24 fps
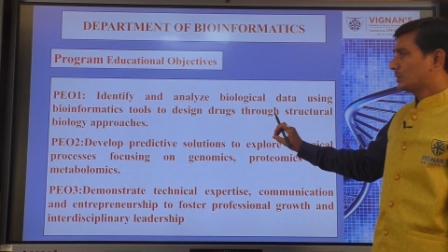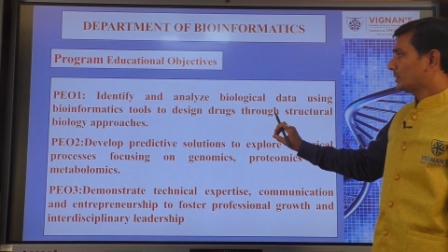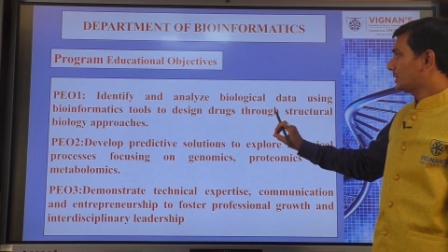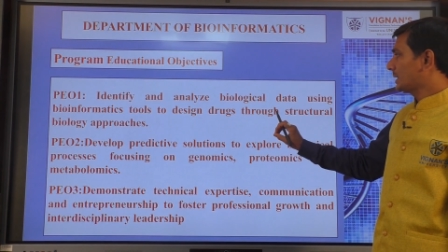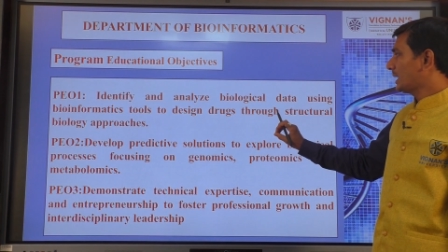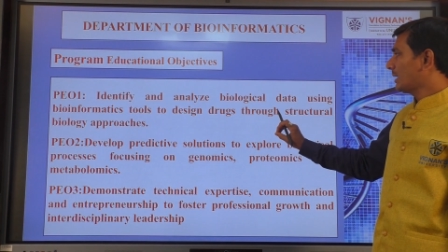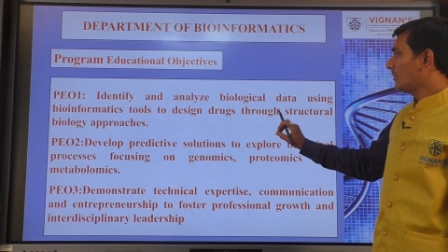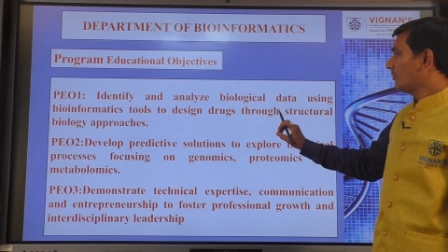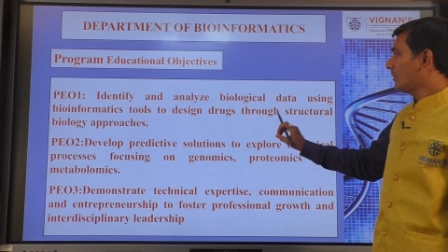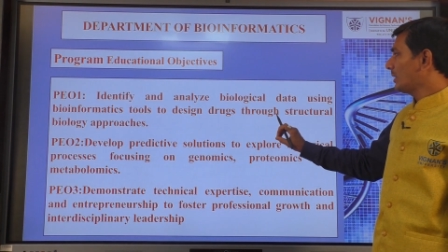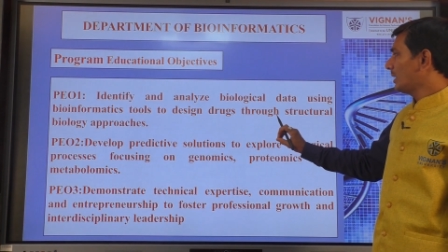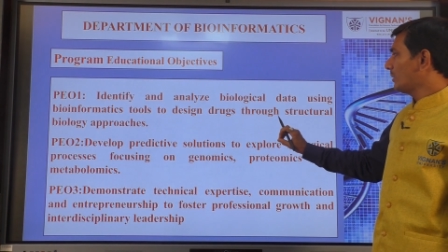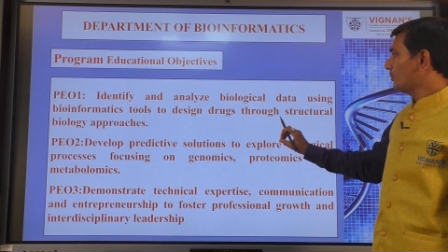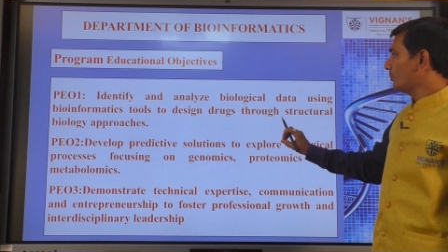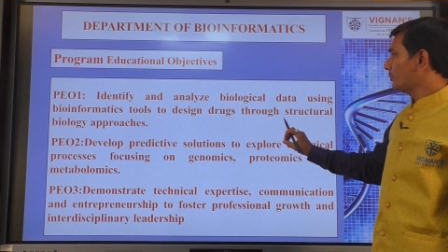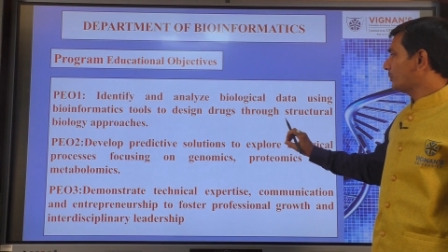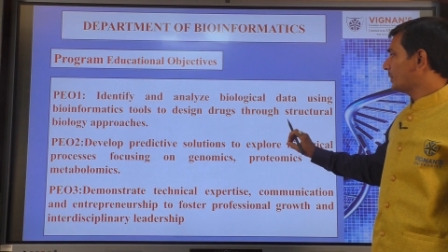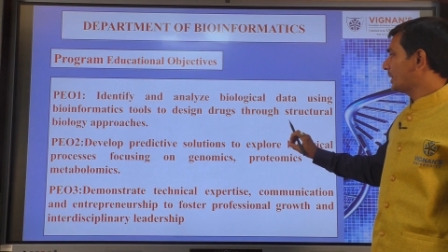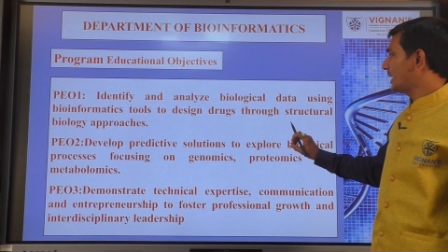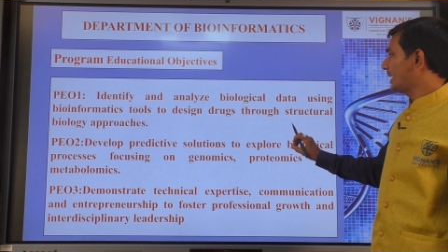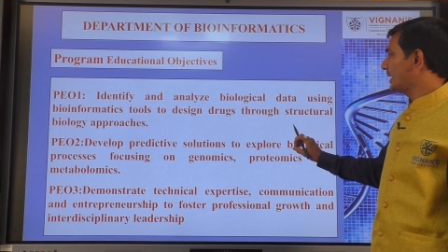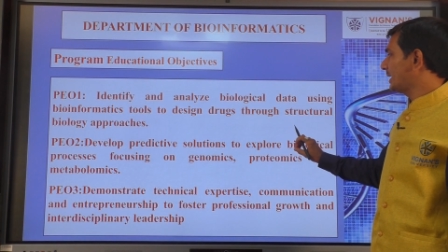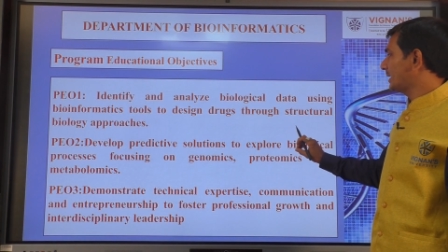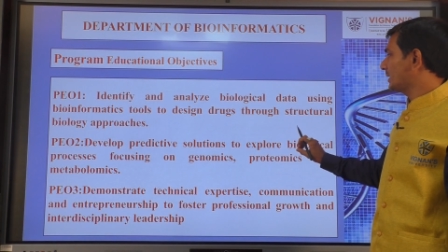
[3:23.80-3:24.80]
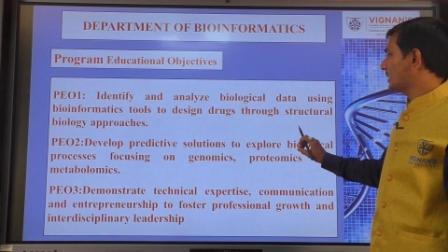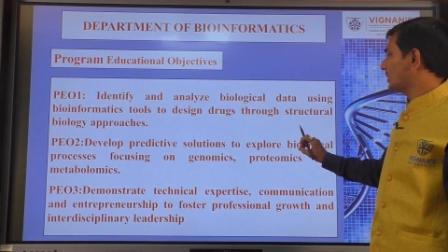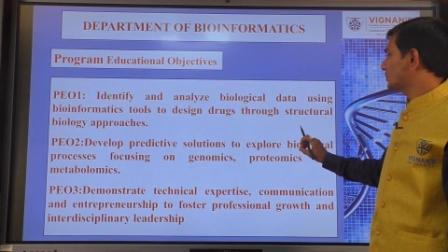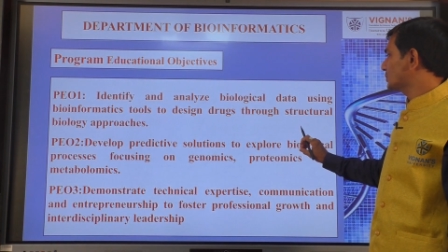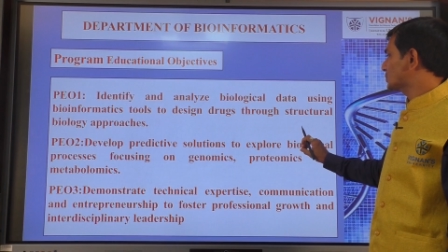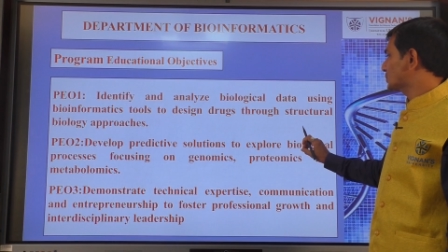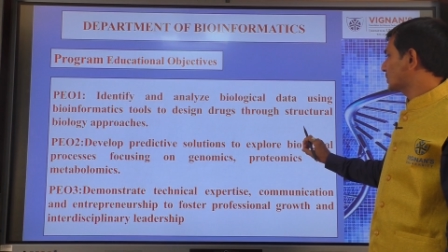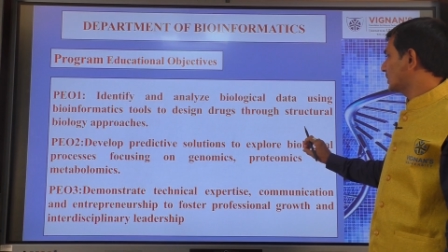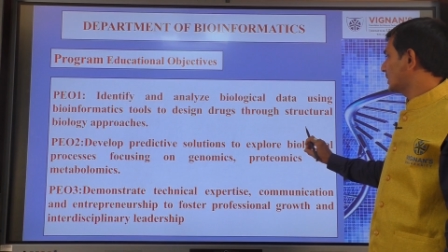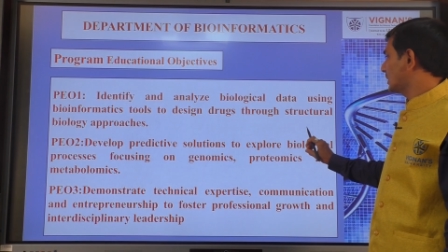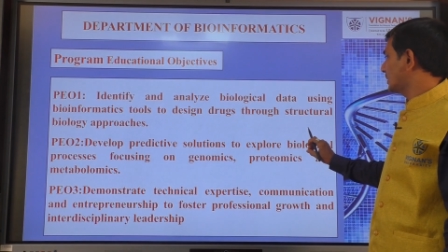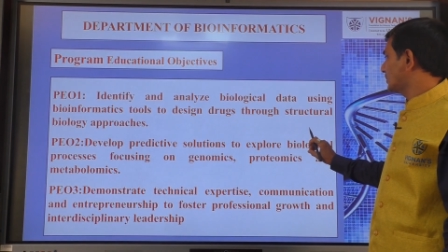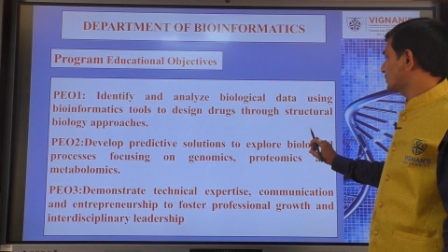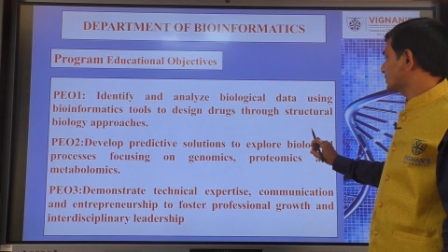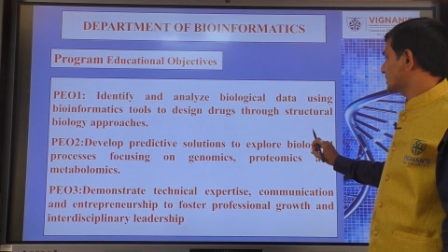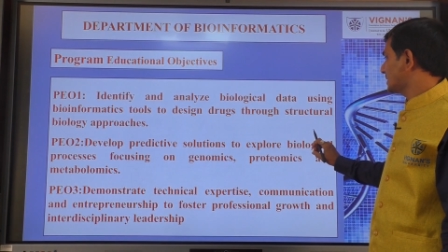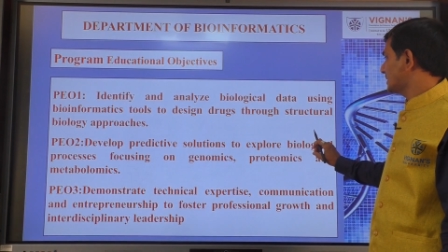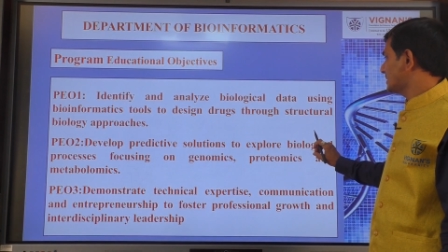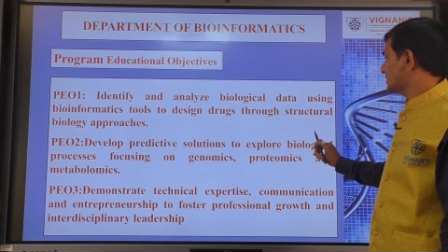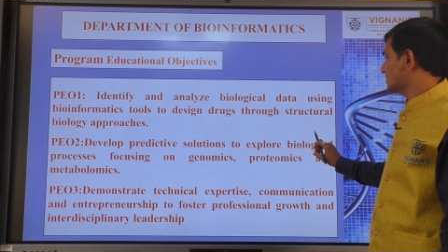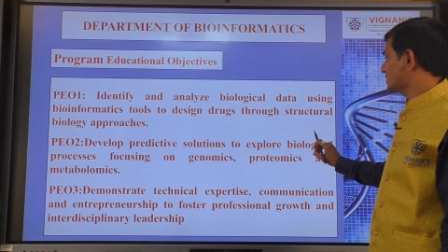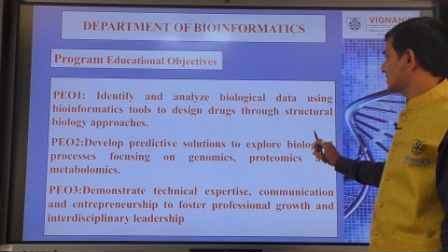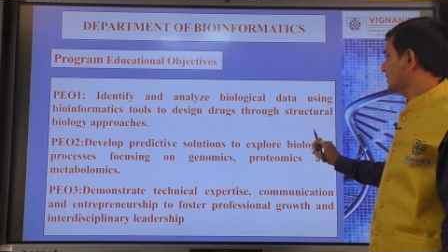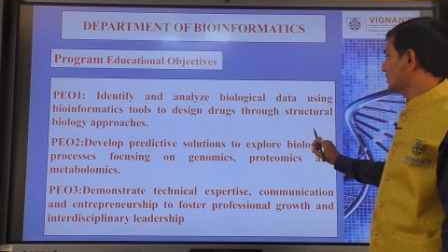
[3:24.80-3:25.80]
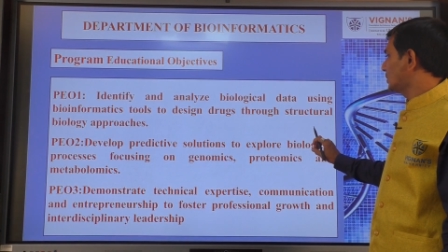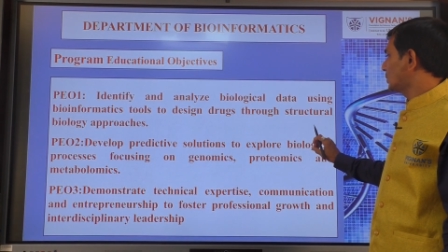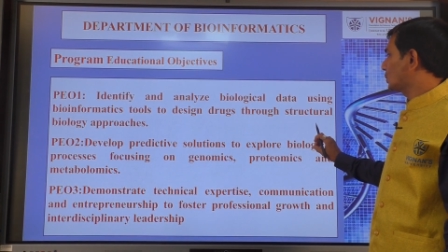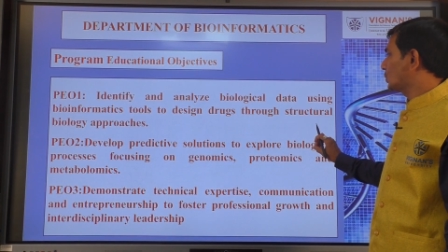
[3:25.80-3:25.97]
develop predictive solutions